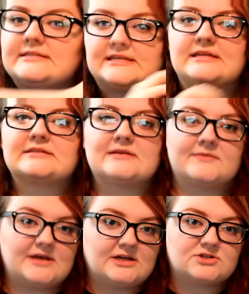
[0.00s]
seen some
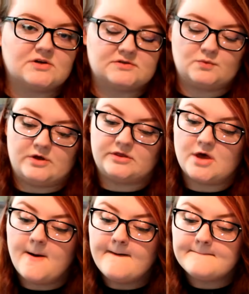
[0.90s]
of the hedgehogs with
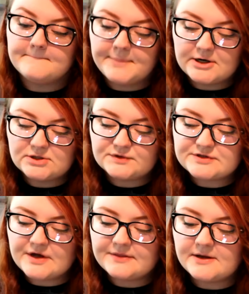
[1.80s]
burns
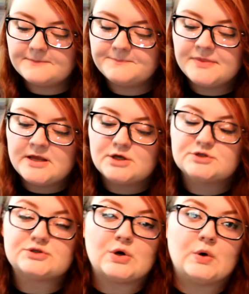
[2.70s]
on them.
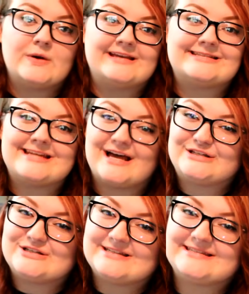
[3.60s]
So it's
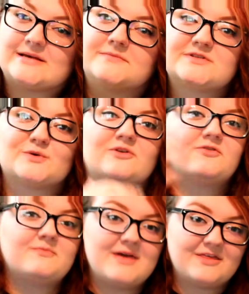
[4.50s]
not just some sort
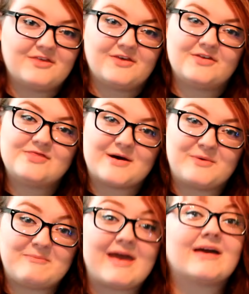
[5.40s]
of myth that
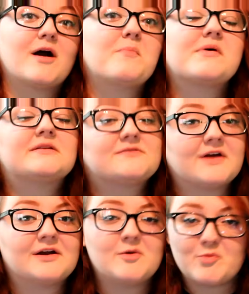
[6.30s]
we make up. It's
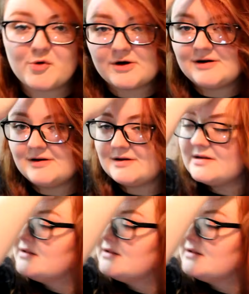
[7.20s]
very important